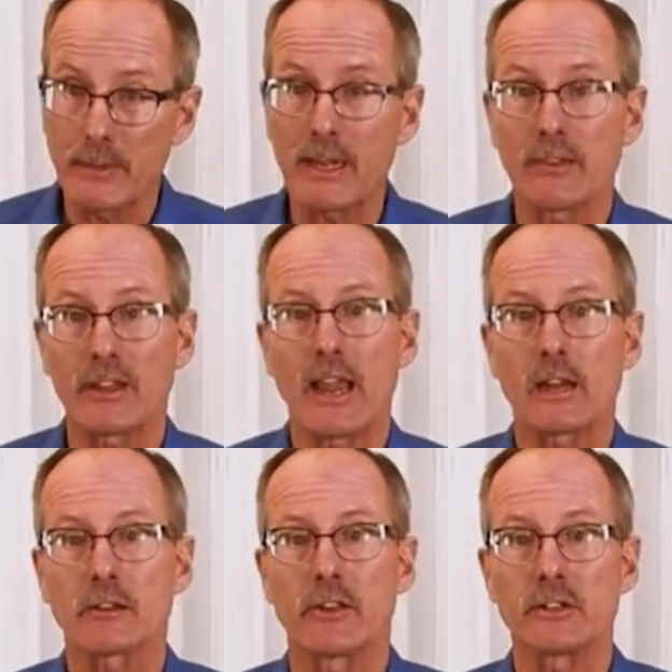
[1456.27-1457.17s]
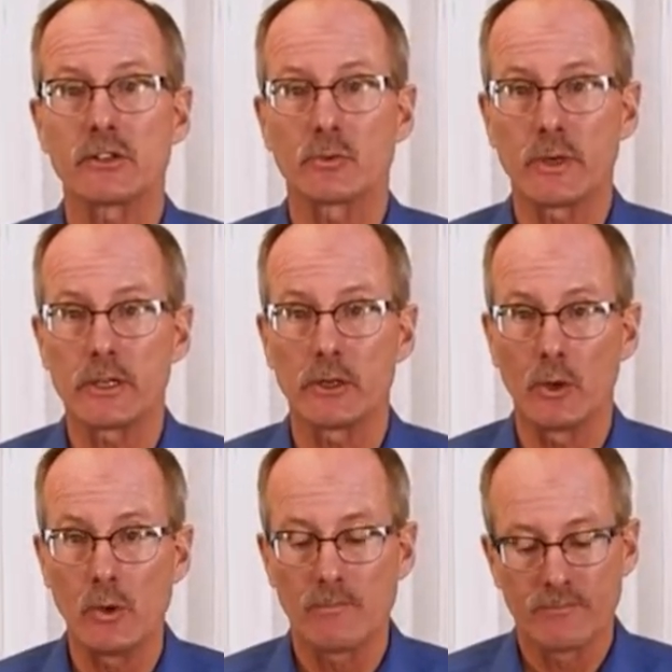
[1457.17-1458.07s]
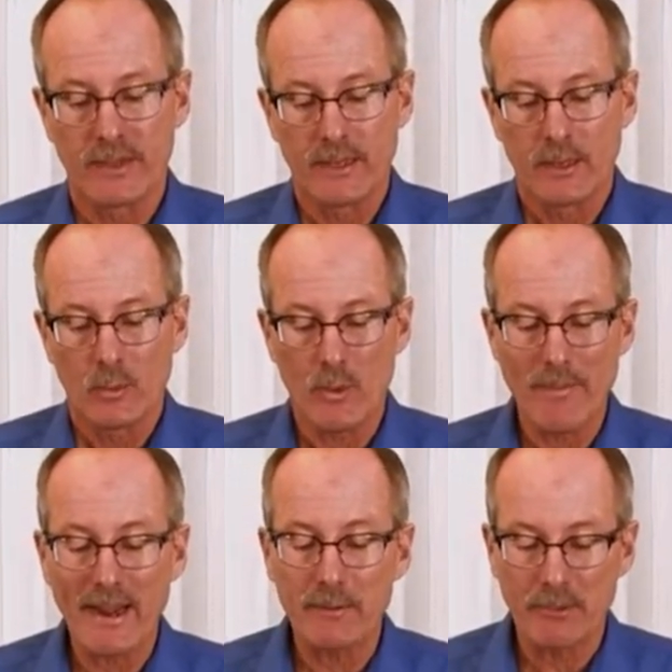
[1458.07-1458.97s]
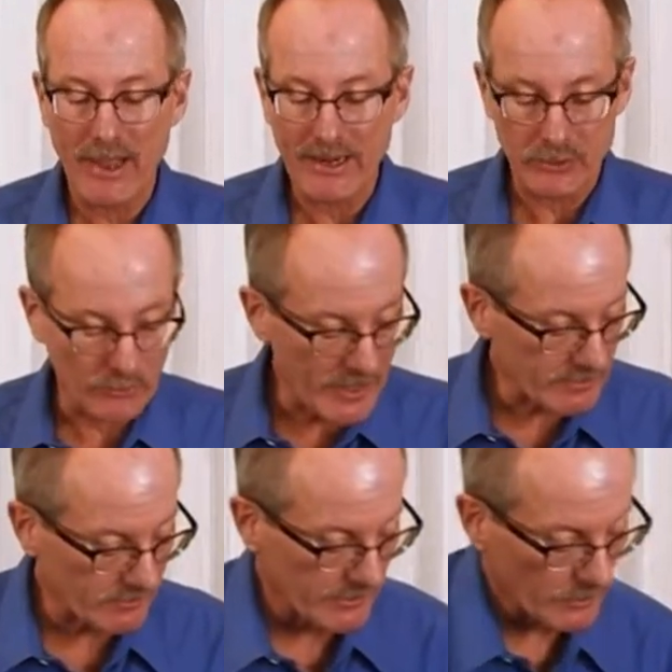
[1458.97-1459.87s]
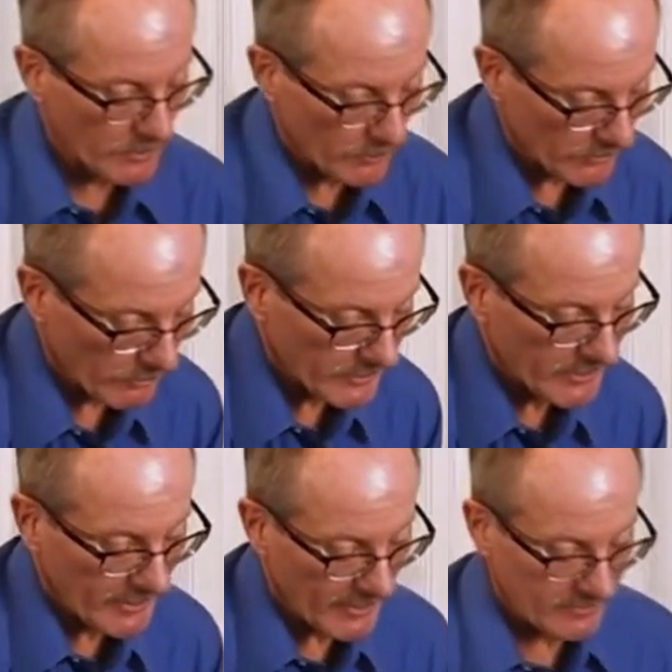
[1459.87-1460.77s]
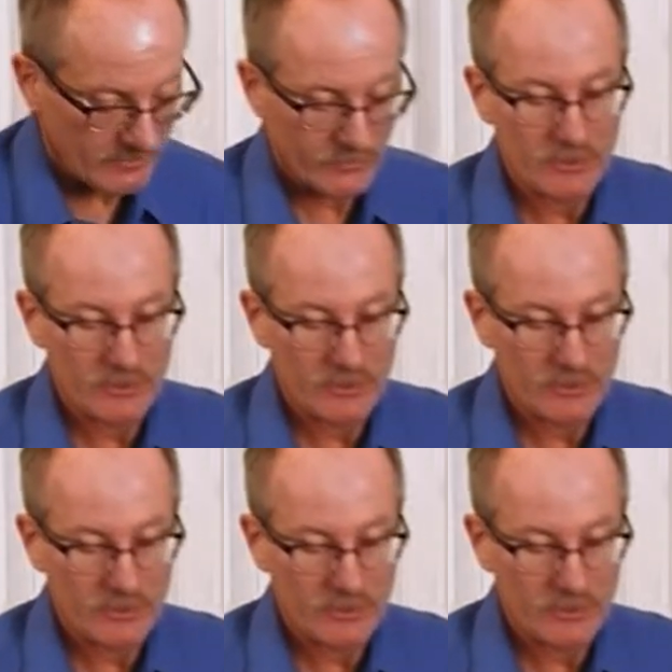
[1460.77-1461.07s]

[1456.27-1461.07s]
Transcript: many of the calculations we do. We might apply it directly when we're looking at